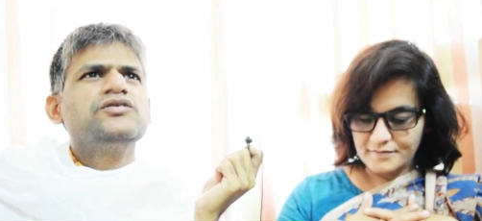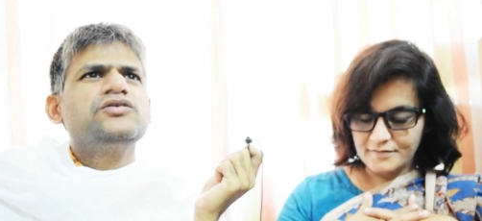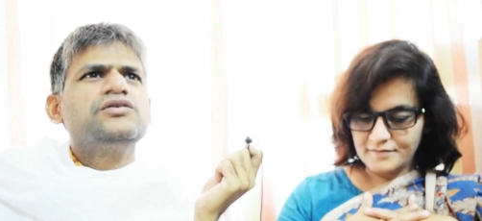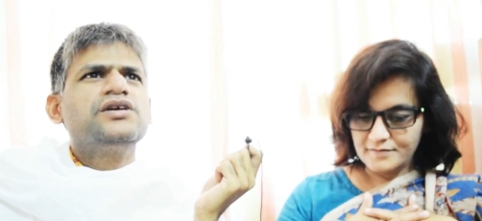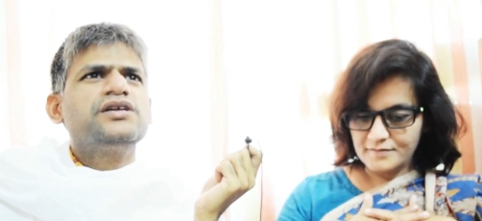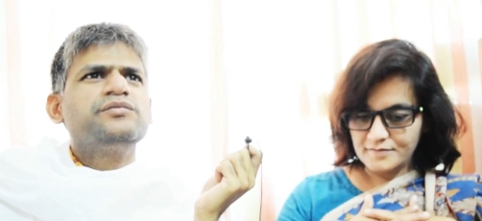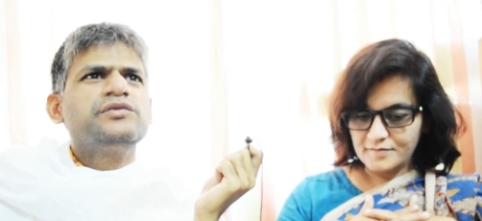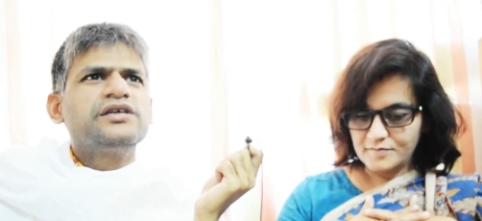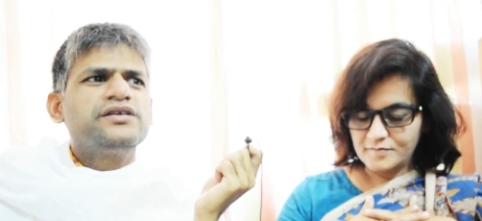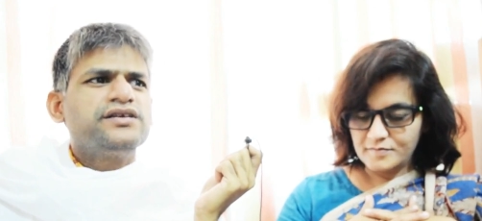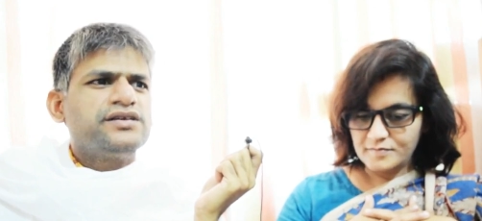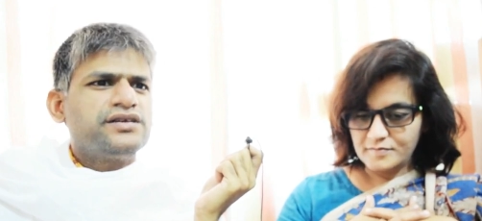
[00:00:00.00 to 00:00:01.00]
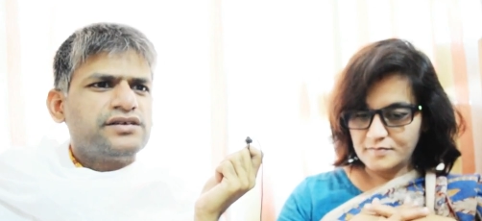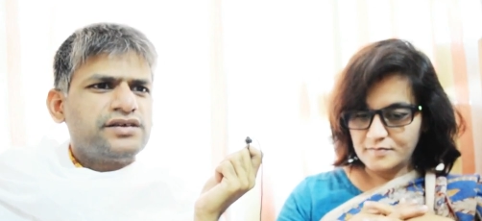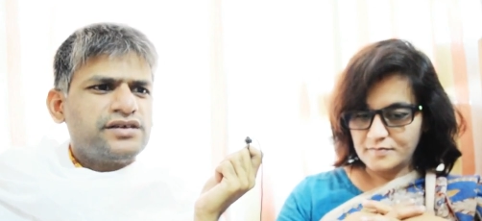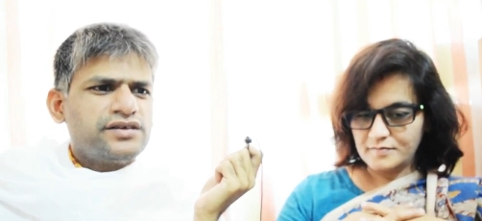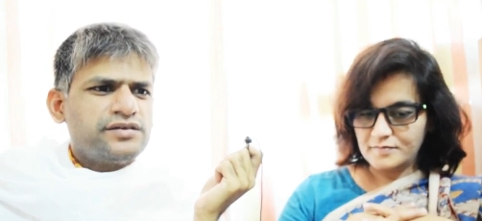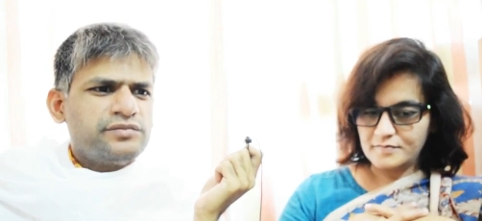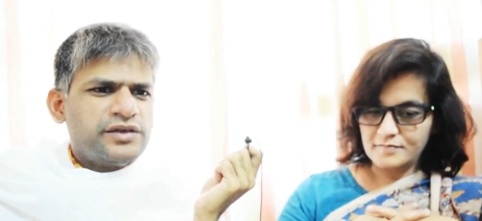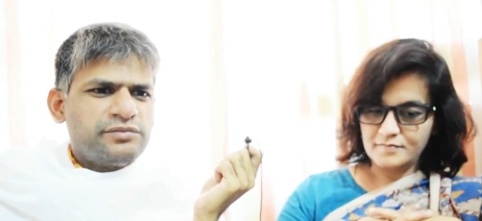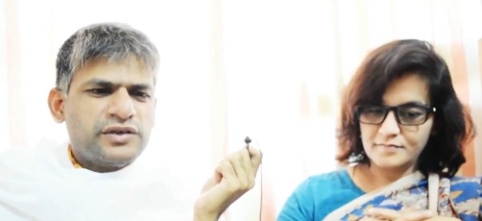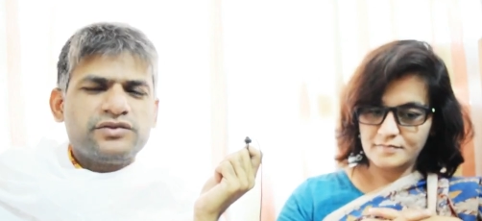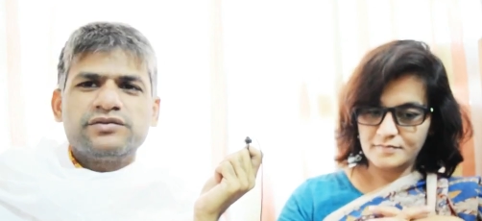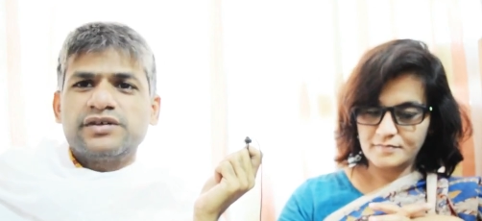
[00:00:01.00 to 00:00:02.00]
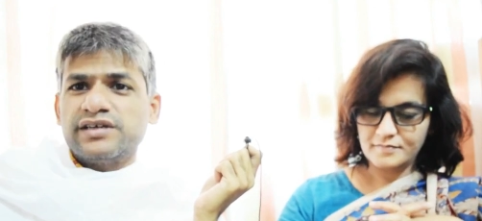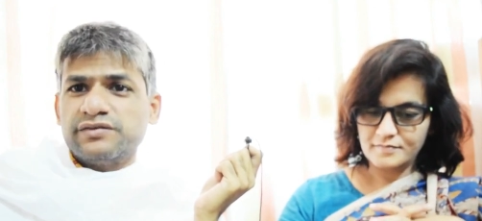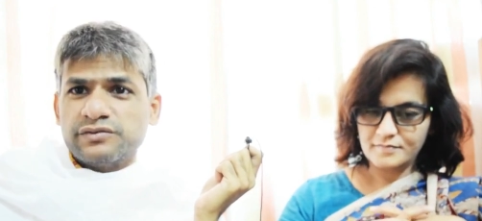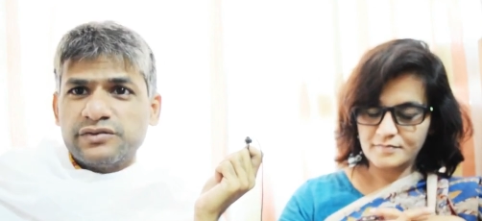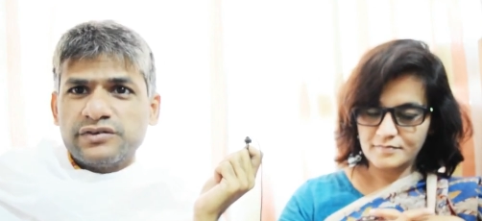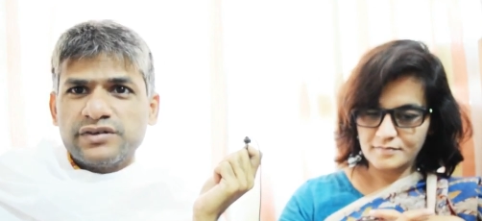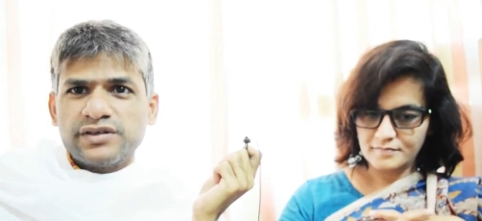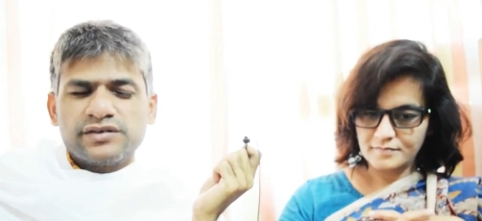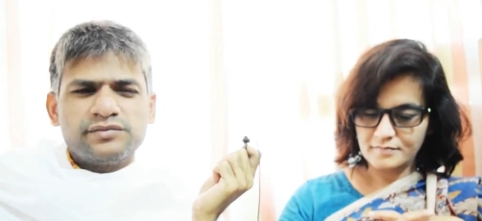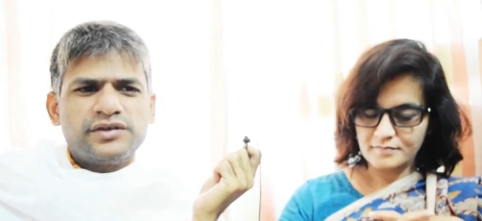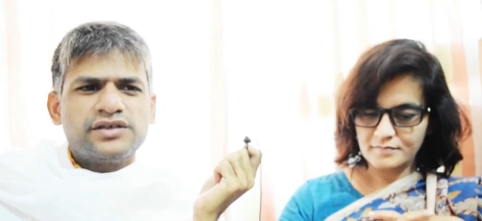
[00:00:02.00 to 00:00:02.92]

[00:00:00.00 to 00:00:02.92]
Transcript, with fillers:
Speaker 1: you are a beginner uh, maybe you get fooled